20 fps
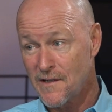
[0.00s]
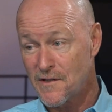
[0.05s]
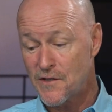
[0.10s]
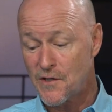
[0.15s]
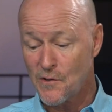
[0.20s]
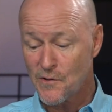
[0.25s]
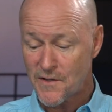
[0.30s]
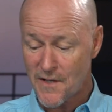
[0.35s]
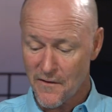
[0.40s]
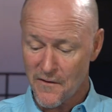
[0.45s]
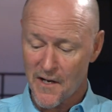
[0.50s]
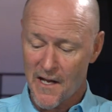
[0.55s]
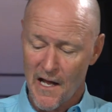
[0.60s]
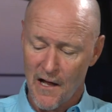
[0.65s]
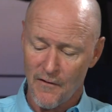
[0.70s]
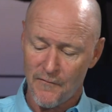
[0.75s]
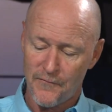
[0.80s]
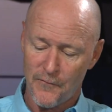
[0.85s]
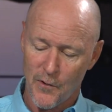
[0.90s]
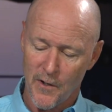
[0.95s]
So Southern
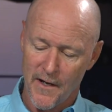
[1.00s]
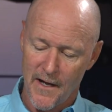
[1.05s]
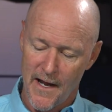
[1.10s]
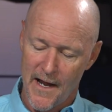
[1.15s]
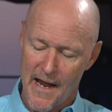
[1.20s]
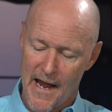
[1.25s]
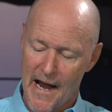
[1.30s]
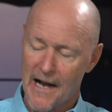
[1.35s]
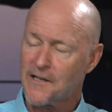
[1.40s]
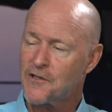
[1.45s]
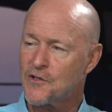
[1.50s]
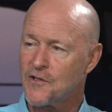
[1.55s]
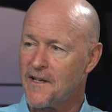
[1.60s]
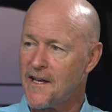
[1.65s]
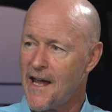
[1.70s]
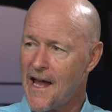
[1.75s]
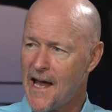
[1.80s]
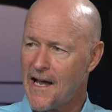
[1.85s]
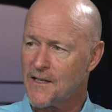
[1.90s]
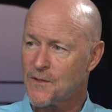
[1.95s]
California actually
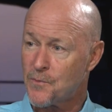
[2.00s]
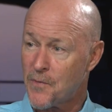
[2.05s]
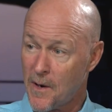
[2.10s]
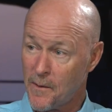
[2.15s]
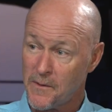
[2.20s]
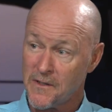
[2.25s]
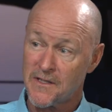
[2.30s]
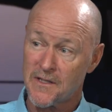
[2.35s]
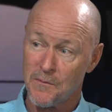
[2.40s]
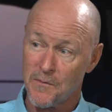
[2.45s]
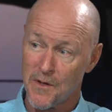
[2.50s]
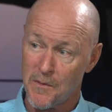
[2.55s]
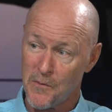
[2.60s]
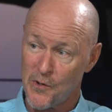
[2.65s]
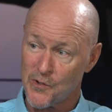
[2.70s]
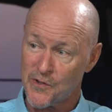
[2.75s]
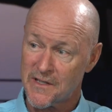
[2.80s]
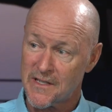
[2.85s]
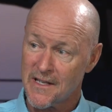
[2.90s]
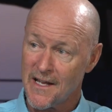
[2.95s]
has probably some of the
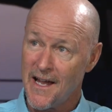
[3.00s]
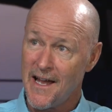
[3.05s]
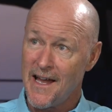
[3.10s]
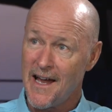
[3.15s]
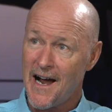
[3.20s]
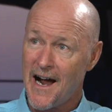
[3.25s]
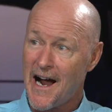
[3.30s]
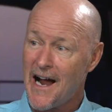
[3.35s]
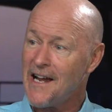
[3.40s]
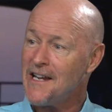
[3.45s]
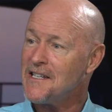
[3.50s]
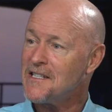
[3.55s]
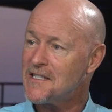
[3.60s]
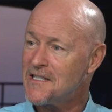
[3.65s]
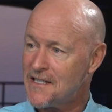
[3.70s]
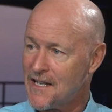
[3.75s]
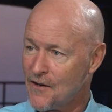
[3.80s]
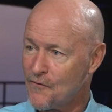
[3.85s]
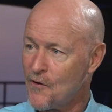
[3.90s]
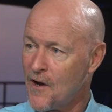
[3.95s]
most high
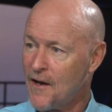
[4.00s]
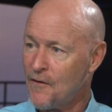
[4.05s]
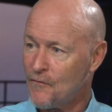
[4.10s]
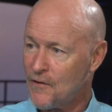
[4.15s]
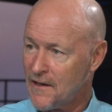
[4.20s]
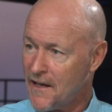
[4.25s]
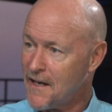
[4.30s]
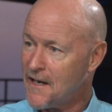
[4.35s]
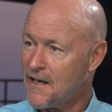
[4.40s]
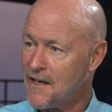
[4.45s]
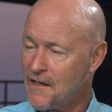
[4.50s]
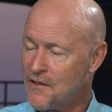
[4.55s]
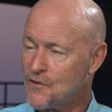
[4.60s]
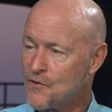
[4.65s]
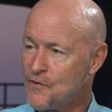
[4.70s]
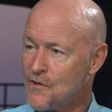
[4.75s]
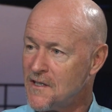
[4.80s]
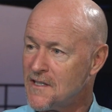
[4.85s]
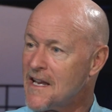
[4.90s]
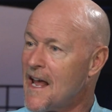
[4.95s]
stingray-related
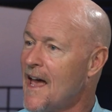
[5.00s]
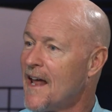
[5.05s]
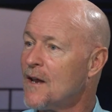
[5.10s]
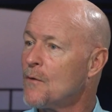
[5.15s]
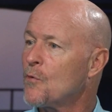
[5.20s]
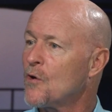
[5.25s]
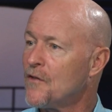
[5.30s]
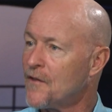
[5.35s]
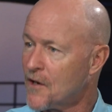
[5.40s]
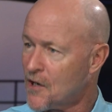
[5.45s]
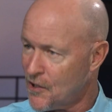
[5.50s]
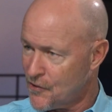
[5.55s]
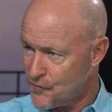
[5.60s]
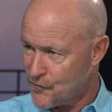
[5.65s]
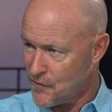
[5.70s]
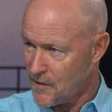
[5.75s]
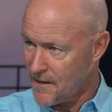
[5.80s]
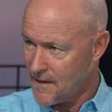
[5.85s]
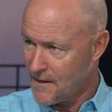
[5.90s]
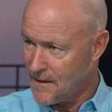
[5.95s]
injuries anywhere in the
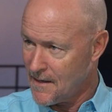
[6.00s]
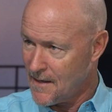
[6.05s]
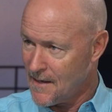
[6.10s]
country.